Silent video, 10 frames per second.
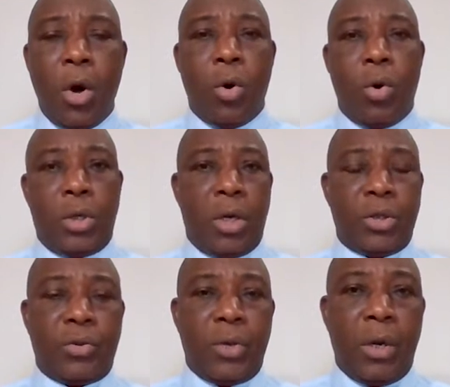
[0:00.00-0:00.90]
hold
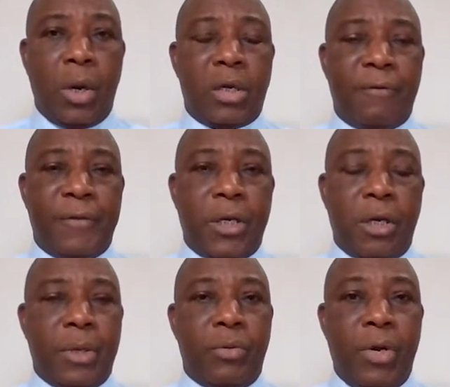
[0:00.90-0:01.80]
on to a lot of
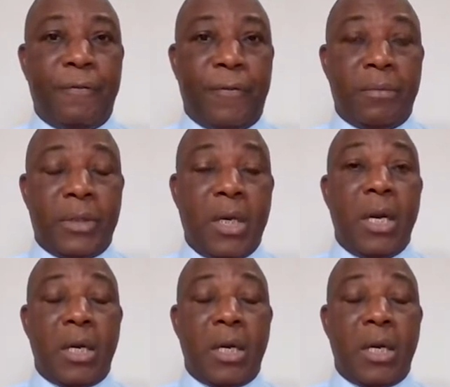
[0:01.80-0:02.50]
economic reforms